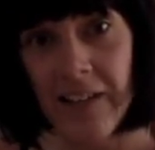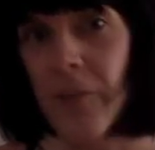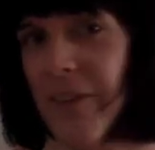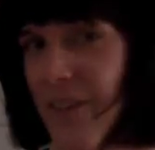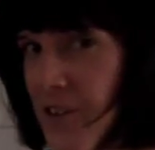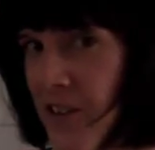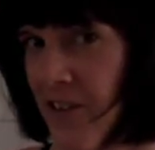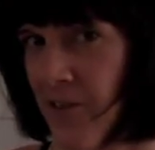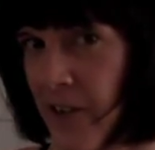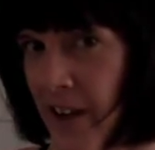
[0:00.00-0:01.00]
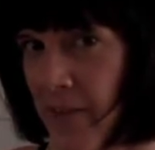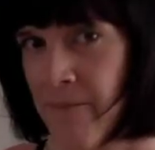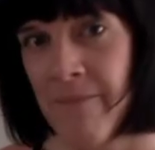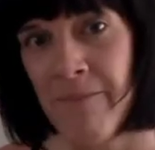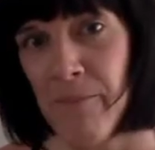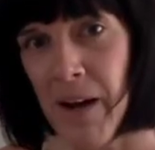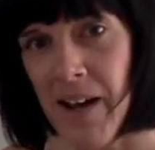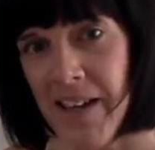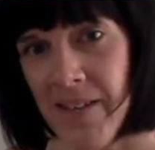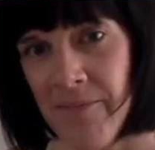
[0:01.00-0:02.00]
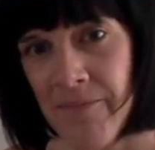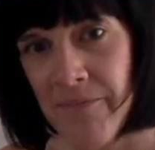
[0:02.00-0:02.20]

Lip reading: We've got a treat for you. Bye.